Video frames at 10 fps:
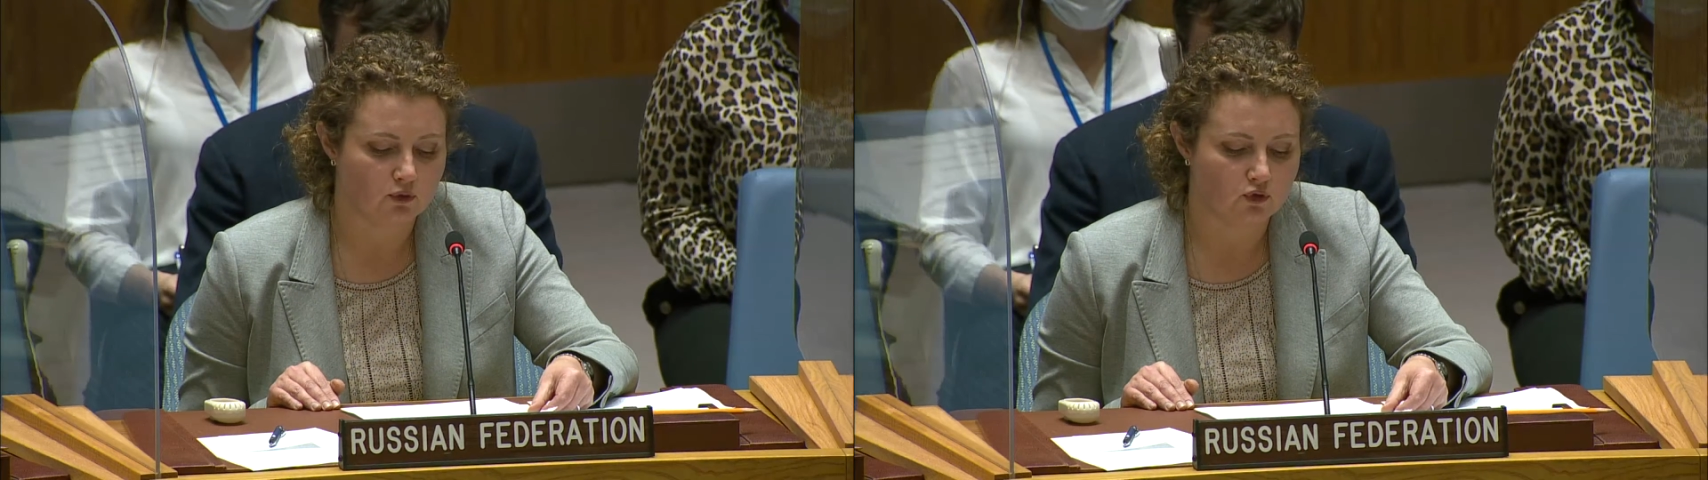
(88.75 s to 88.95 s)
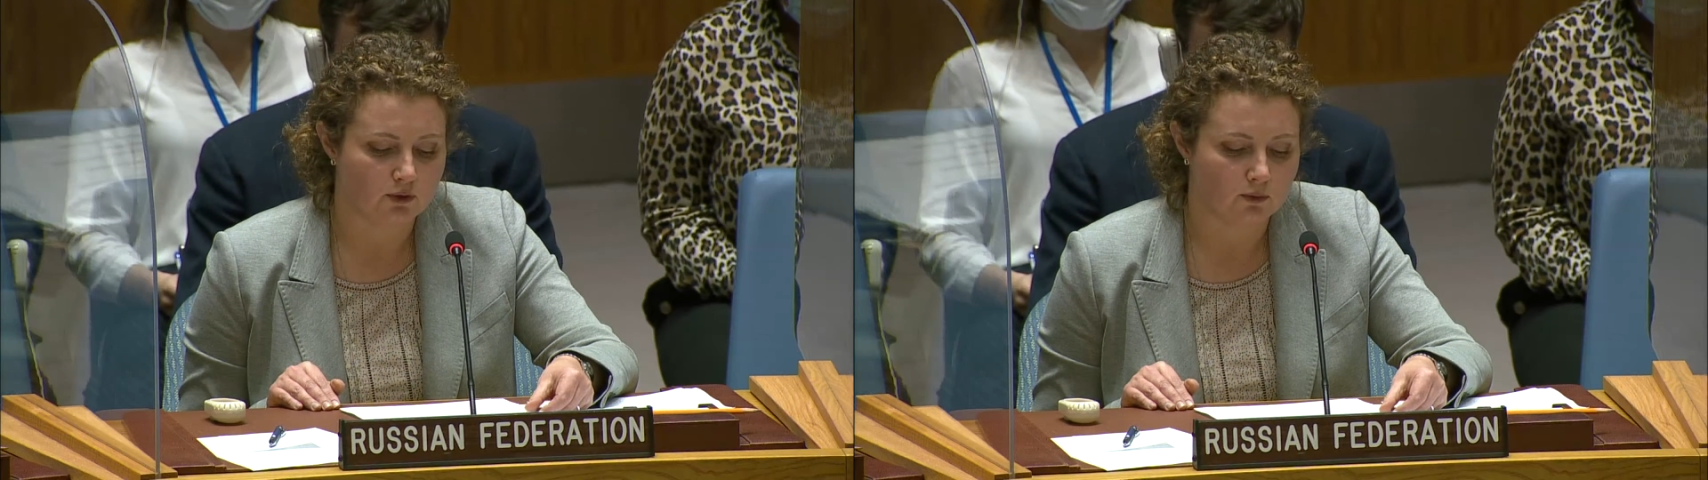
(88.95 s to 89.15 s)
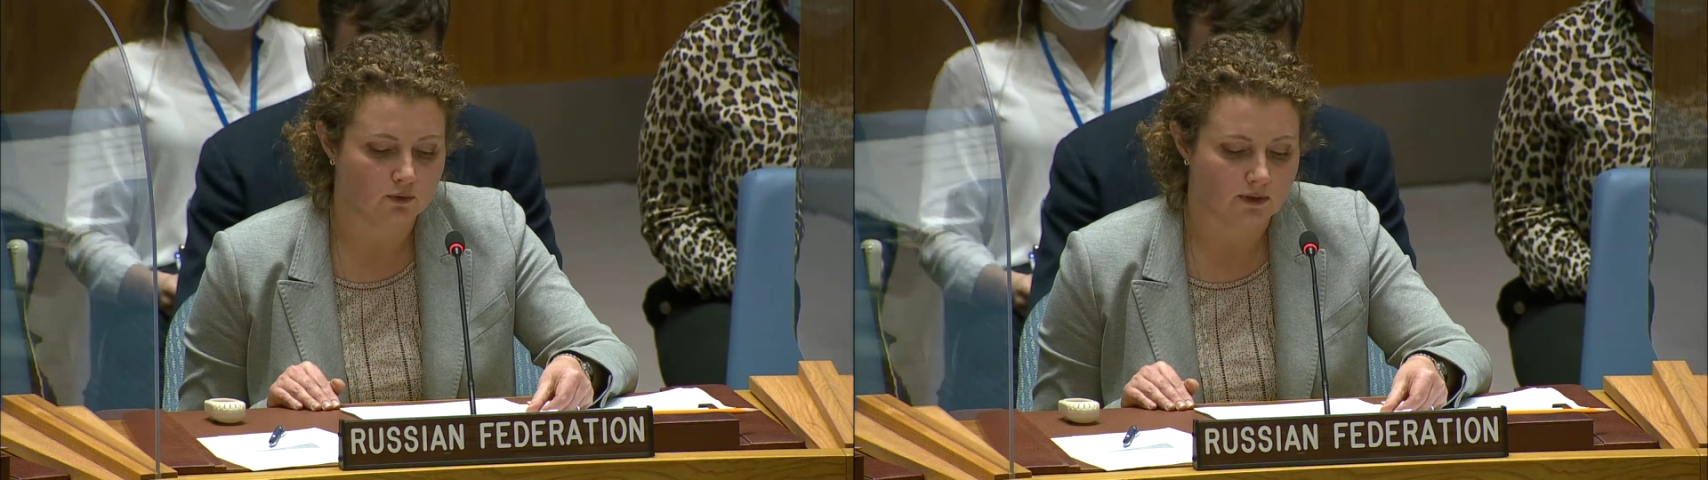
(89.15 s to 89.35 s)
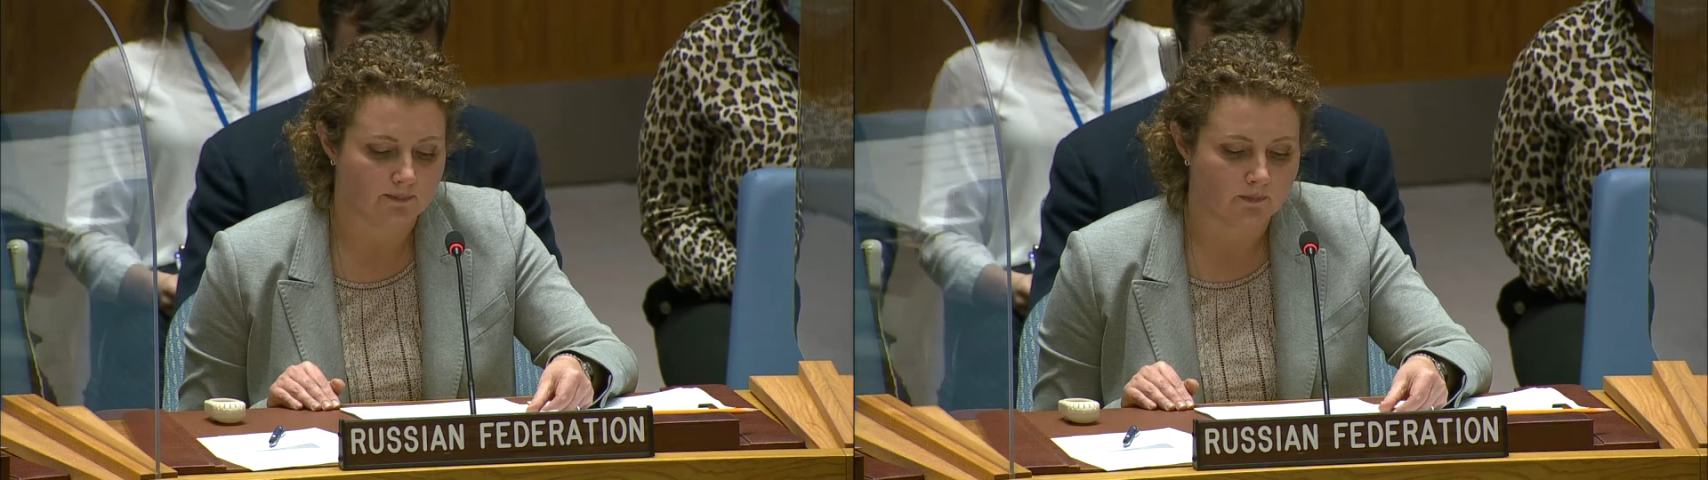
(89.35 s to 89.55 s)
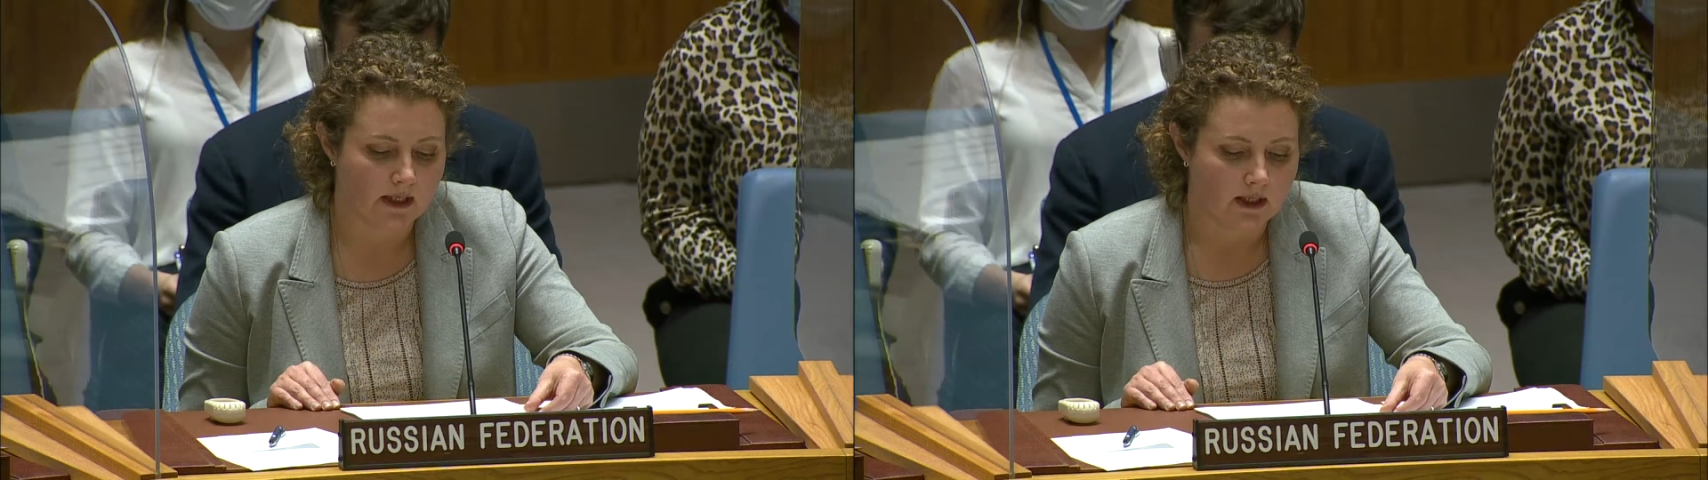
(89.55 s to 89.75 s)

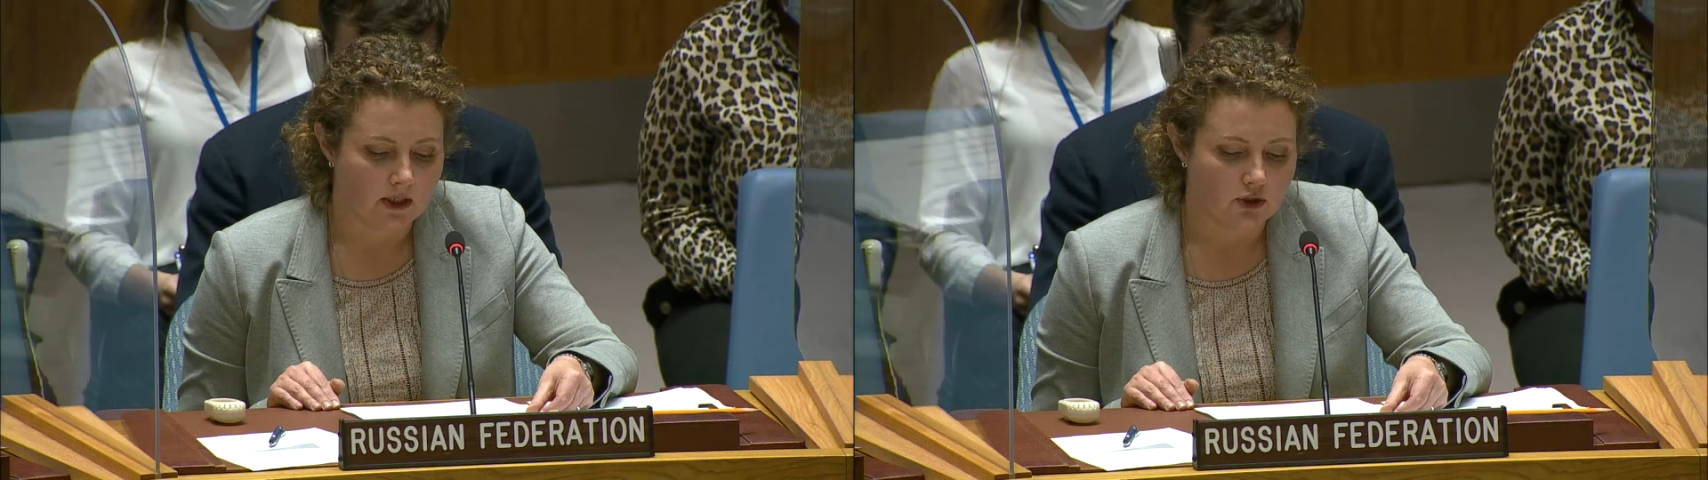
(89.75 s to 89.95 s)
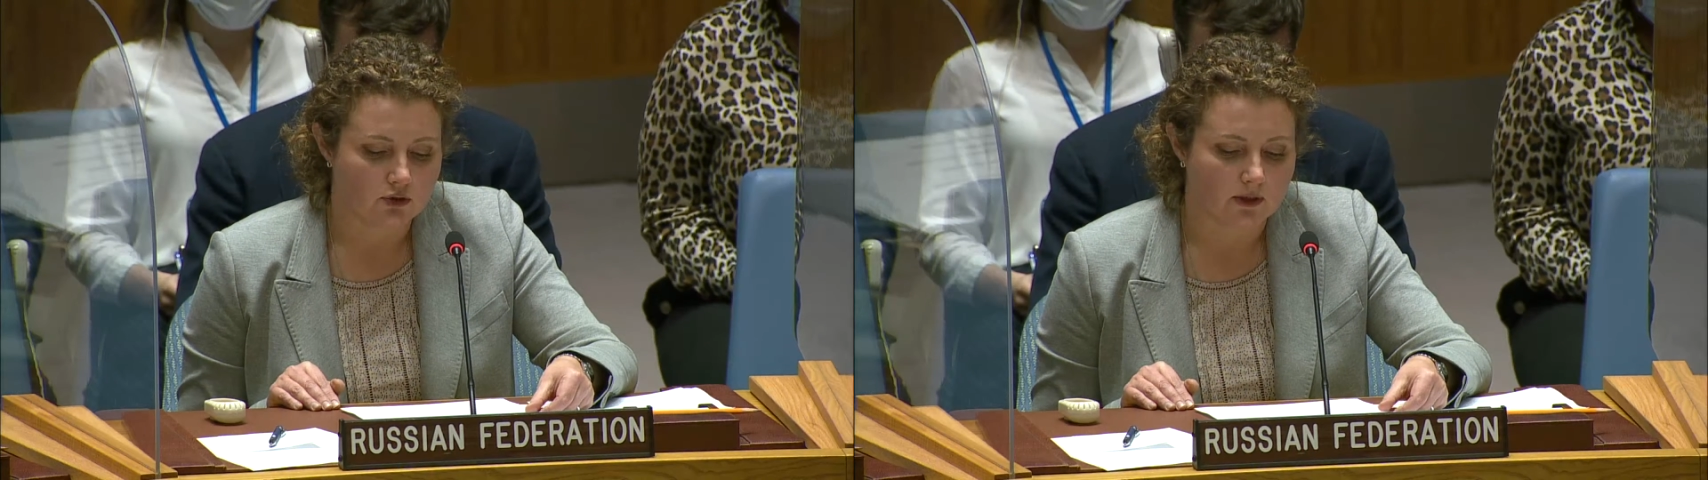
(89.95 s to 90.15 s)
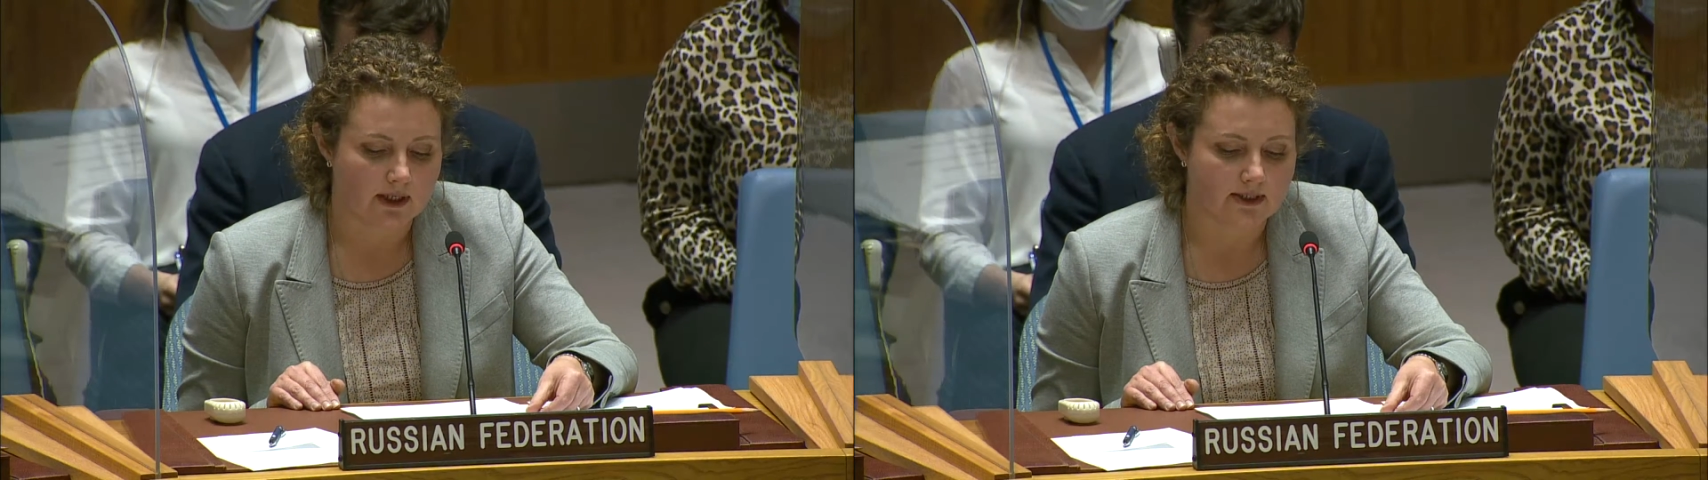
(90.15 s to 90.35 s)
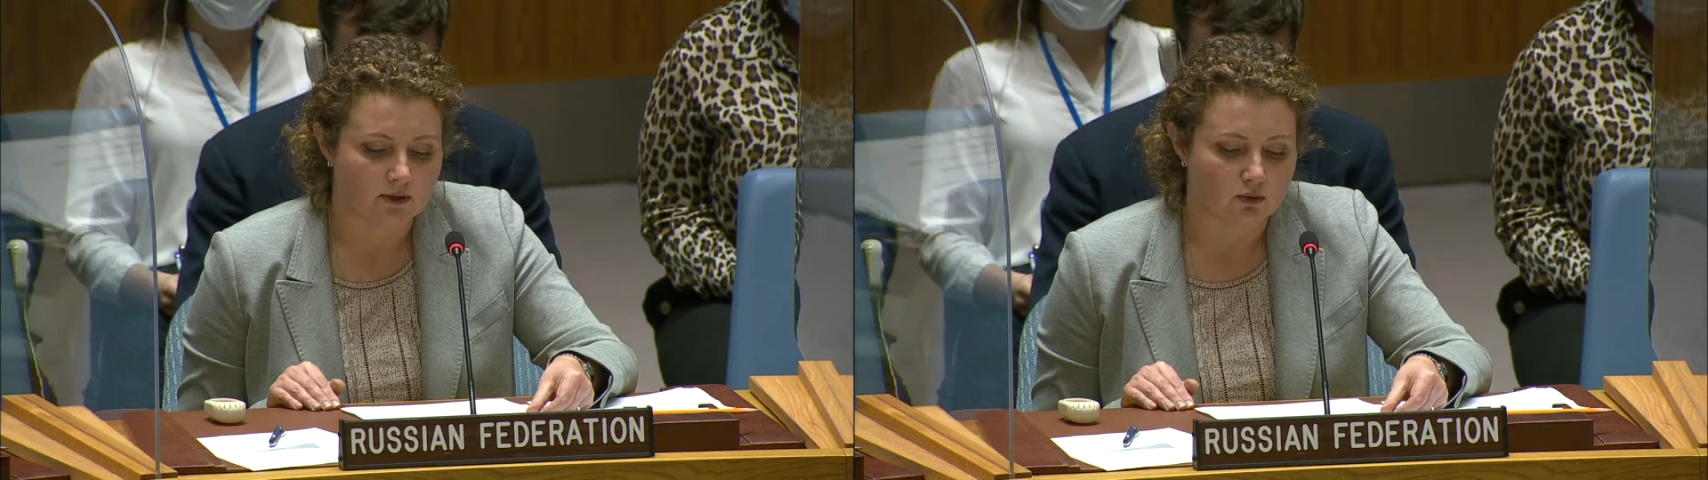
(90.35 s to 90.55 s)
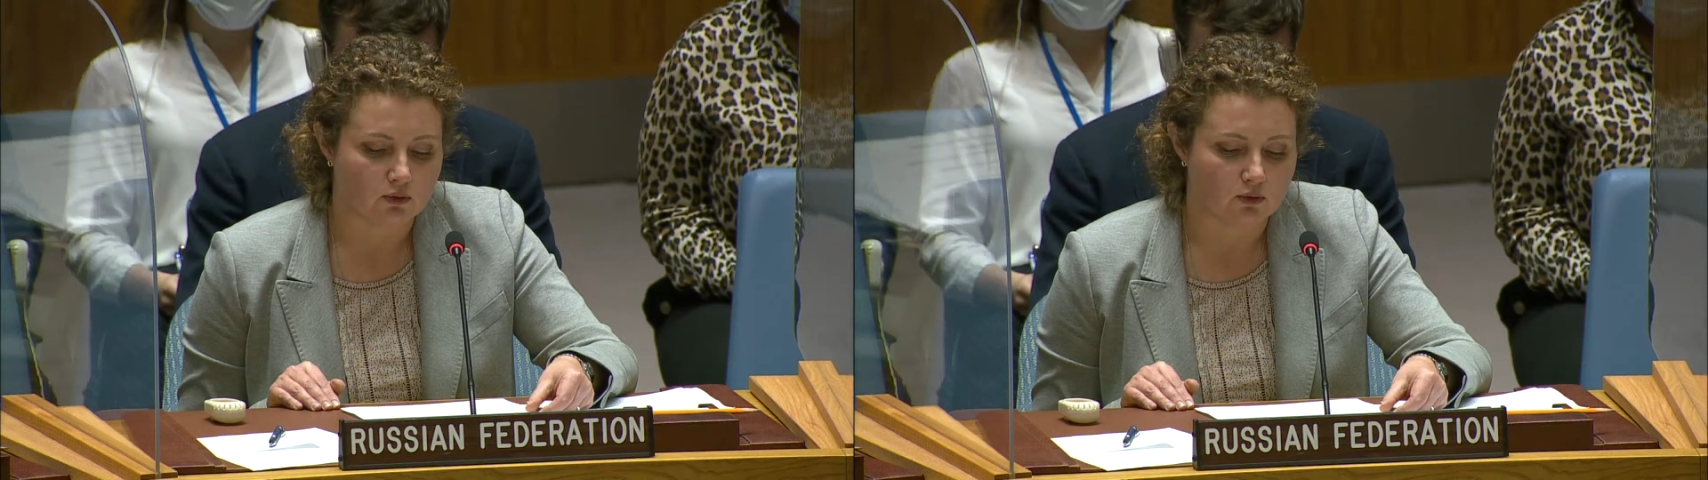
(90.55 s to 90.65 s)
Ethiopia and Djibouti,